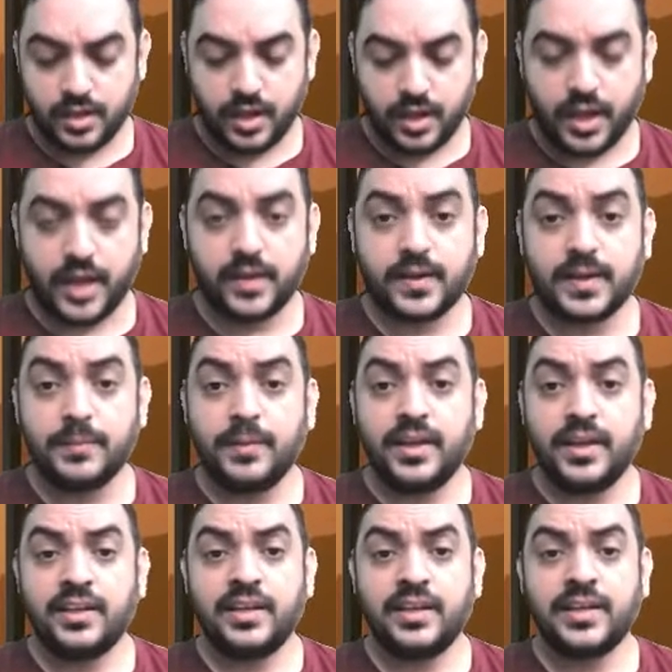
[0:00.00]
And
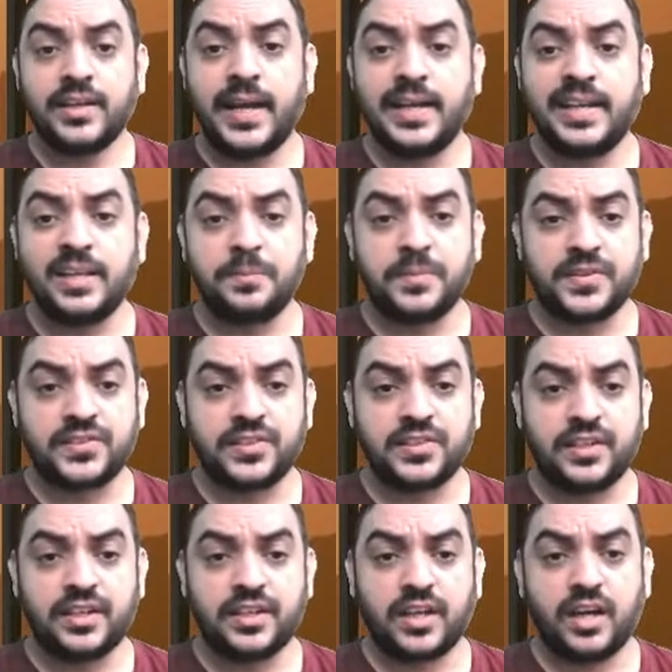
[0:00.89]
remaining
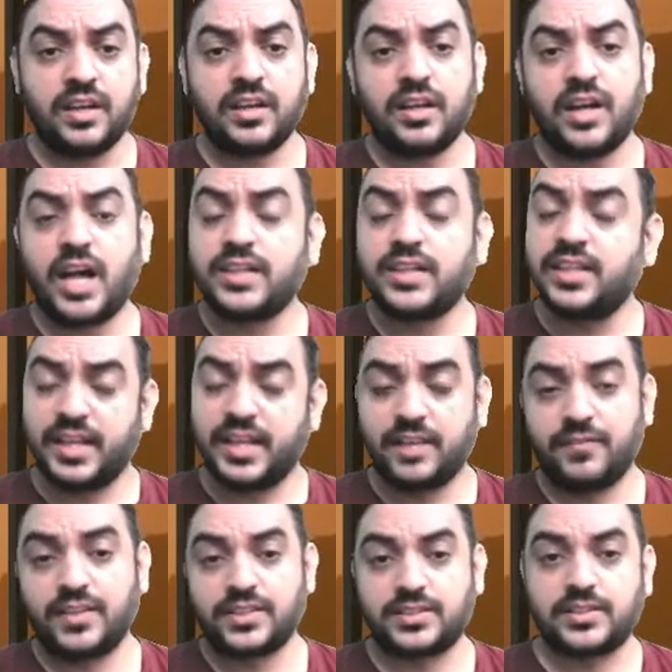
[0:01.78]
90% are other
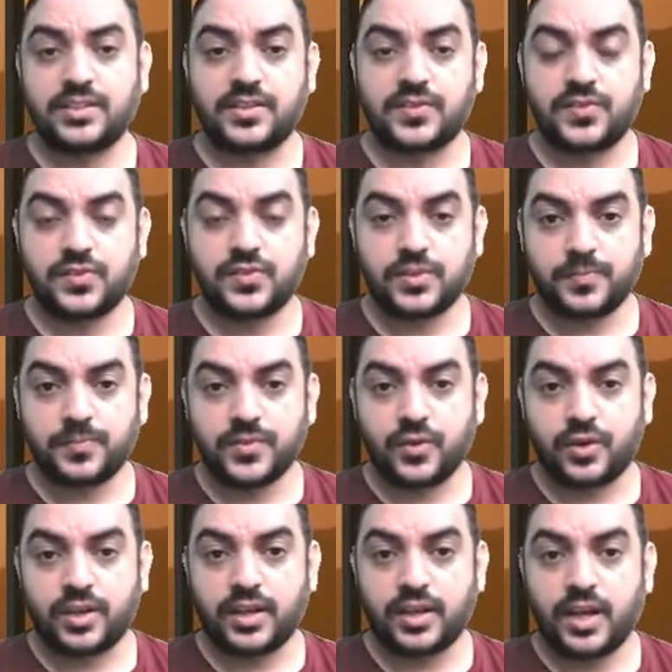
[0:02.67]
investors. Okay.